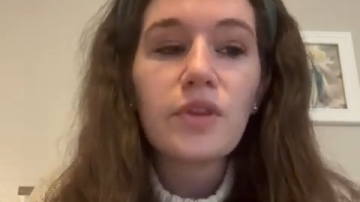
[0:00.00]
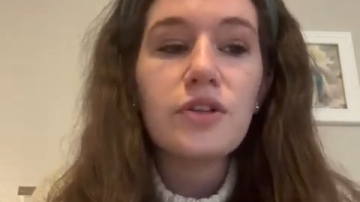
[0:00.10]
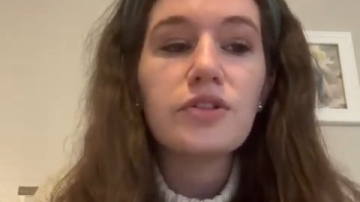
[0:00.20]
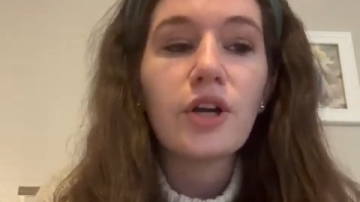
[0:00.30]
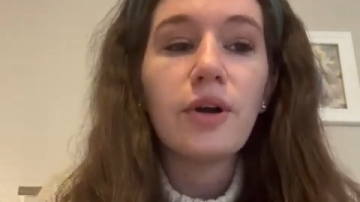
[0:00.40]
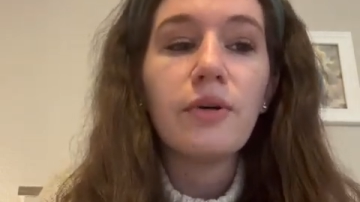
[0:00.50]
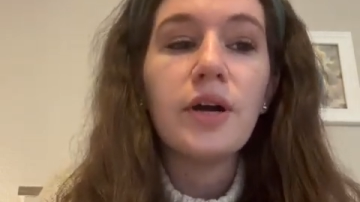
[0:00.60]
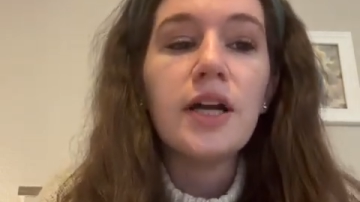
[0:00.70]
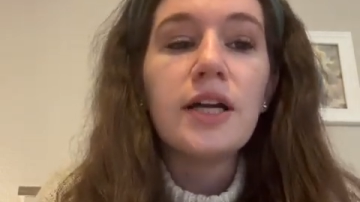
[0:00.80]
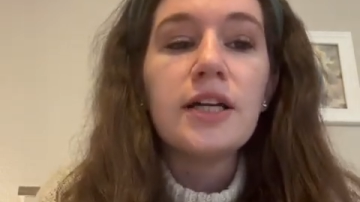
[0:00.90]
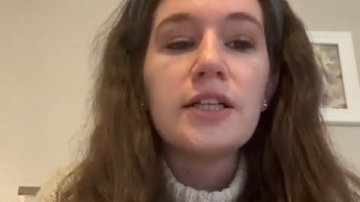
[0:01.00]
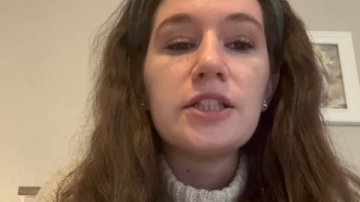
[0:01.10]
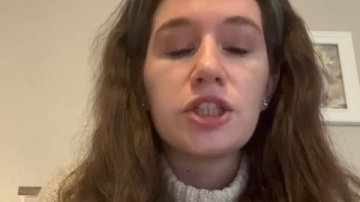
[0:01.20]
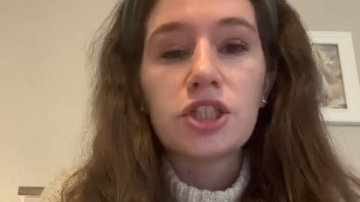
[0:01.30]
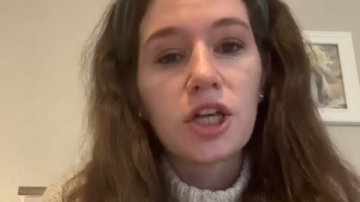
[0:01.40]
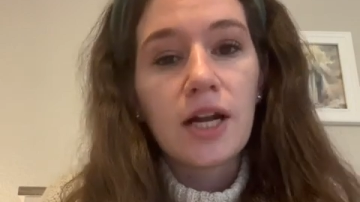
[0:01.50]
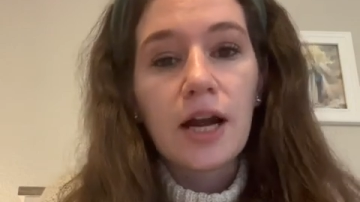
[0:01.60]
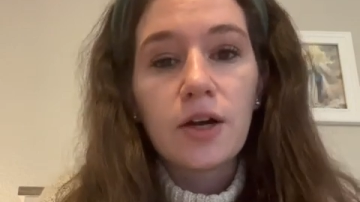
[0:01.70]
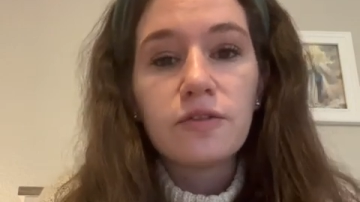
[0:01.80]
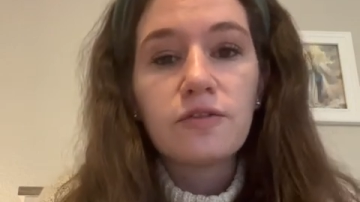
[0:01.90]
So to start
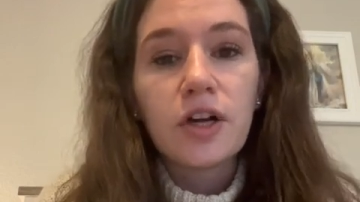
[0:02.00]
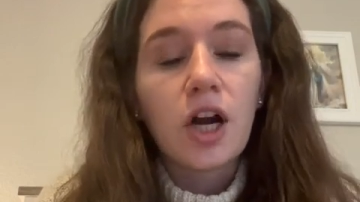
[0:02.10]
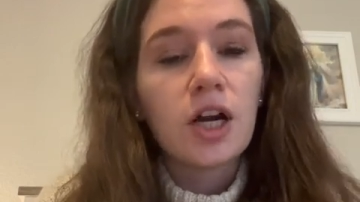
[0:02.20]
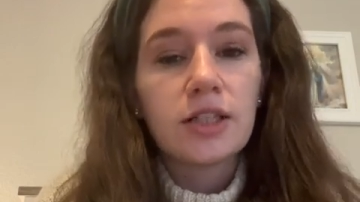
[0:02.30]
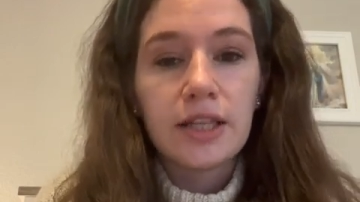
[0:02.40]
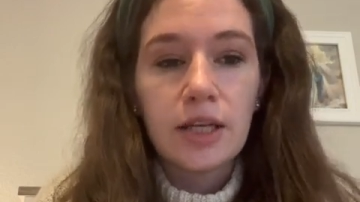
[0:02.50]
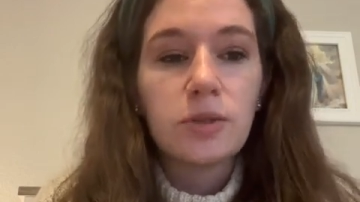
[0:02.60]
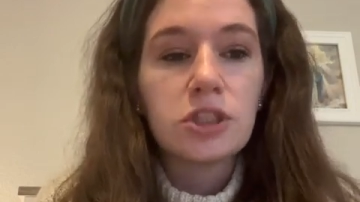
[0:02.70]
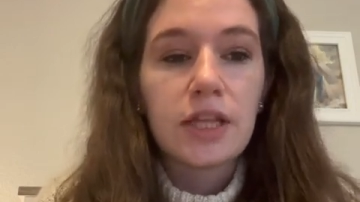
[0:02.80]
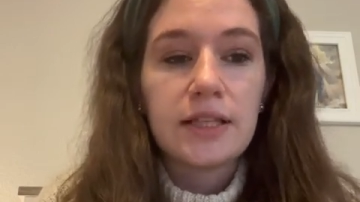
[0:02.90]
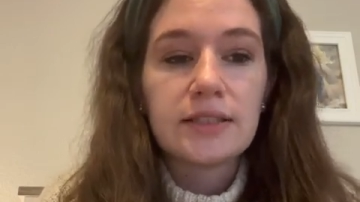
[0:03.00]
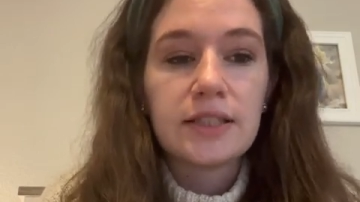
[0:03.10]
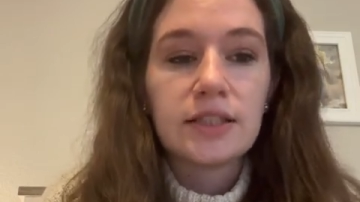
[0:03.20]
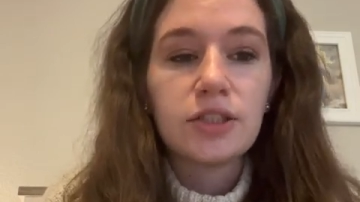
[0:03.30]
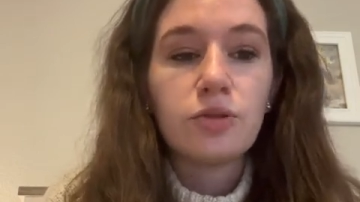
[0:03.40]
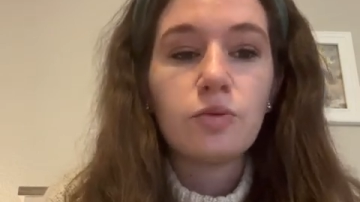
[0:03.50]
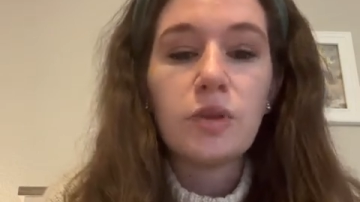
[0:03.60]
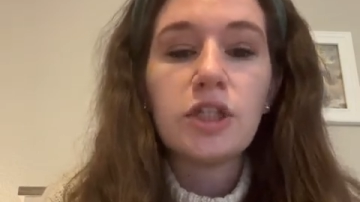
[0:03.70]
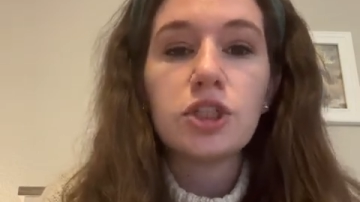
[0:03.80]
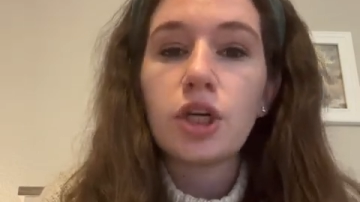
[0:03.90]
out for our language lesson,
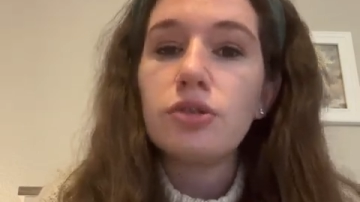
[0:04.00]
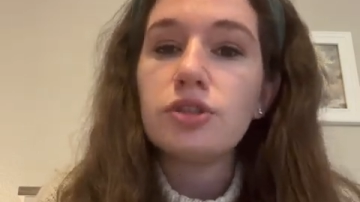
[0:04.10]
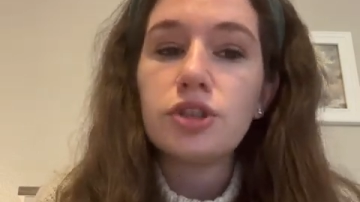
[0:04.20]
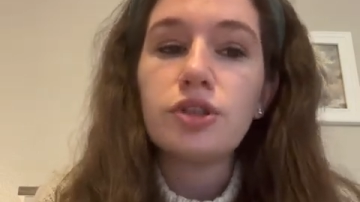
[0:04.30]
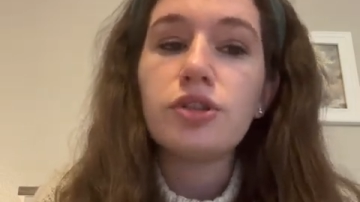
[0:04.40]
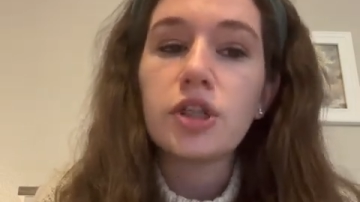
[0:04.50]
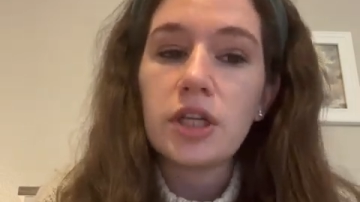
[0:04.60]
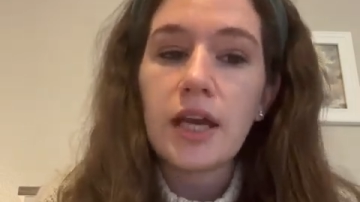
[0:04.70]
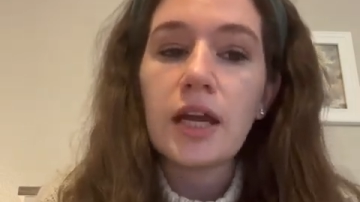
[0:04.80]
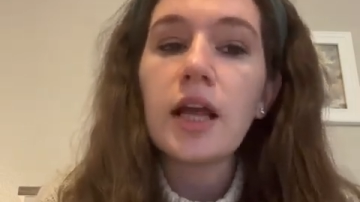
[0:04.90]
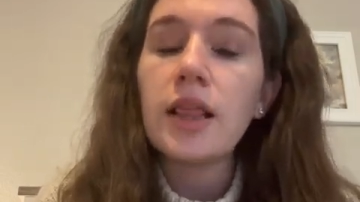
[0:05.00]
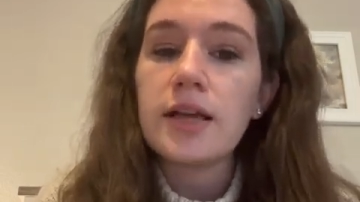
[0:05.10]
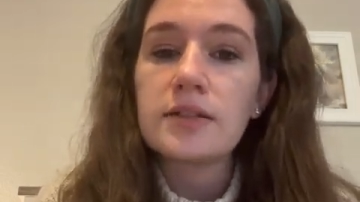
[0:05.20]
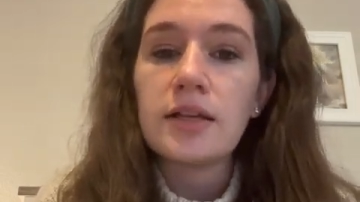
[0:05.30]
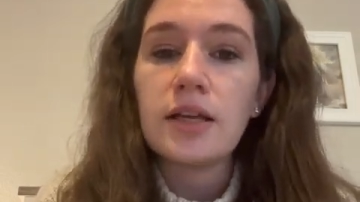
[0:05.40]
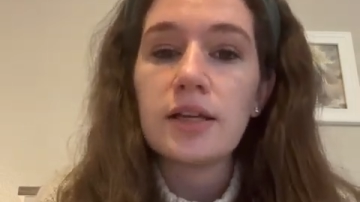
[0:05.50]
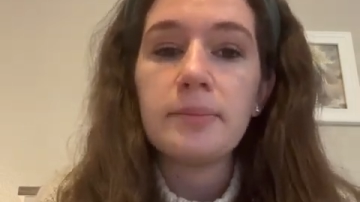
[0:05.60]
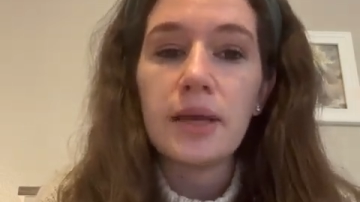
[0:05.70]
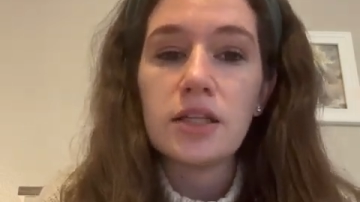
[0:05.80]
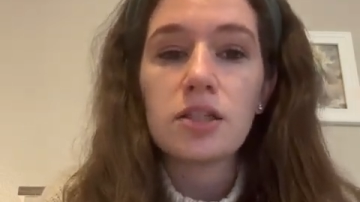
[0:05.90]
we chose to create a lesson
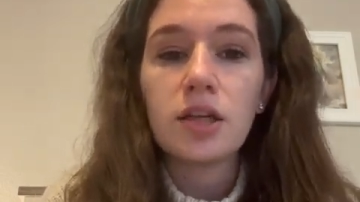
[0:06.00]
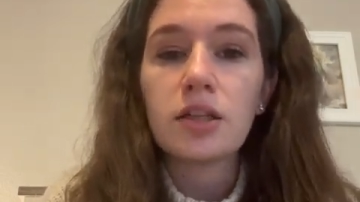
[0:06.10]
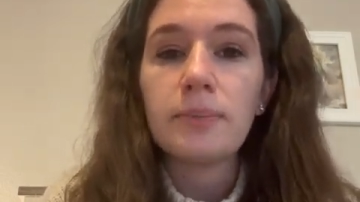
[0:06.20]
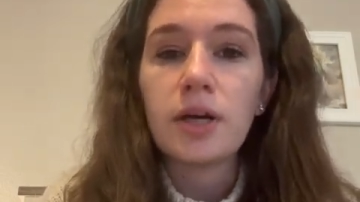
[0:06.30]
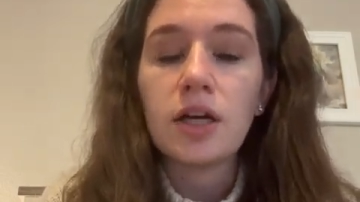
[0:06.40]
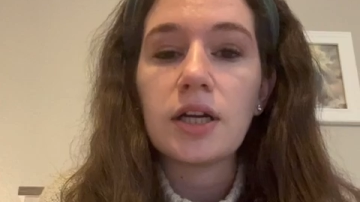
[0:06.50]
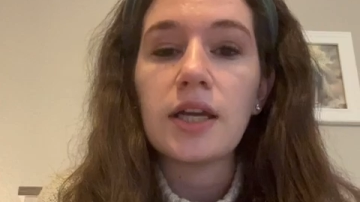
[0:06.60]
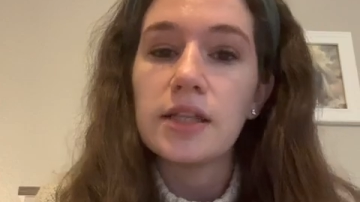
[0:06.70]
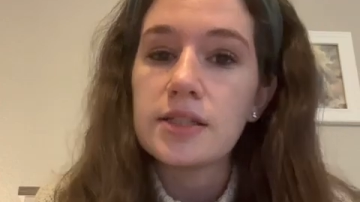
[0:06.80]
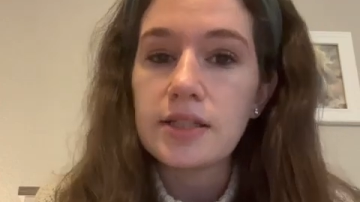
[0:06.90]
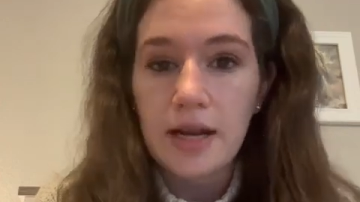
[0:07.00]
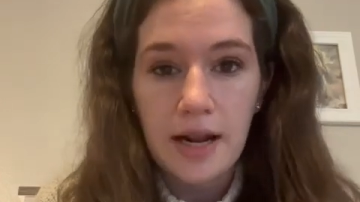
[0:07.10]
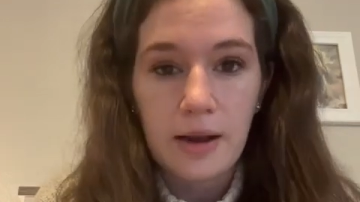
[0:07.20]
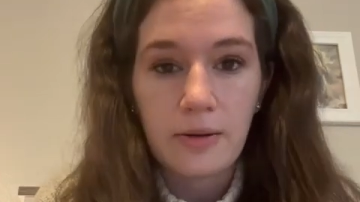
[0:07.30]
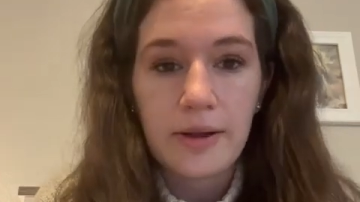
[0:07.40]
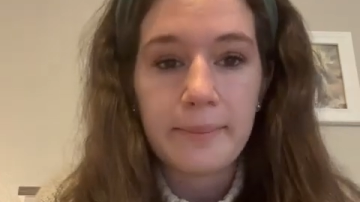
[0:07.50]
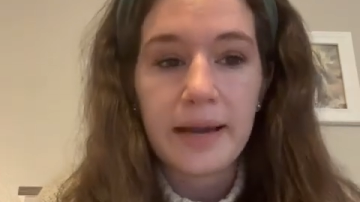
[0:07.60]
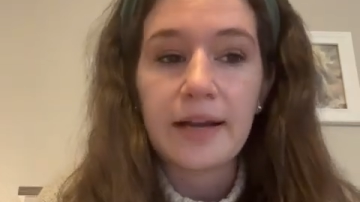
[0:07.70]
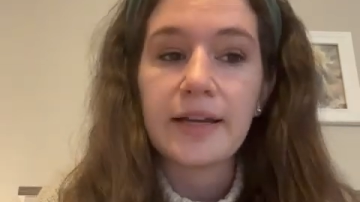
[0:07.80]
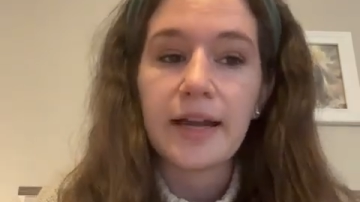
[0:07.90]
based on the book Inside Out and
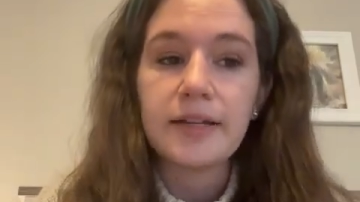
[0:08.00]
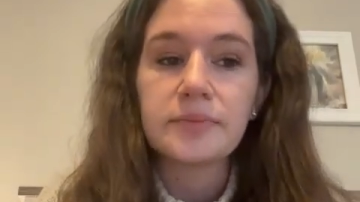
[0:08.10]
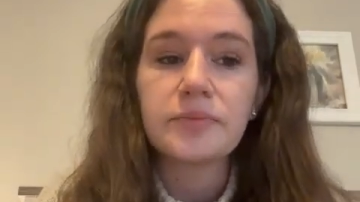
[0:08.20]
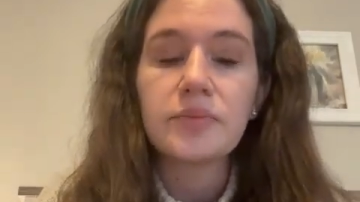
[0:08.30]
Back Again.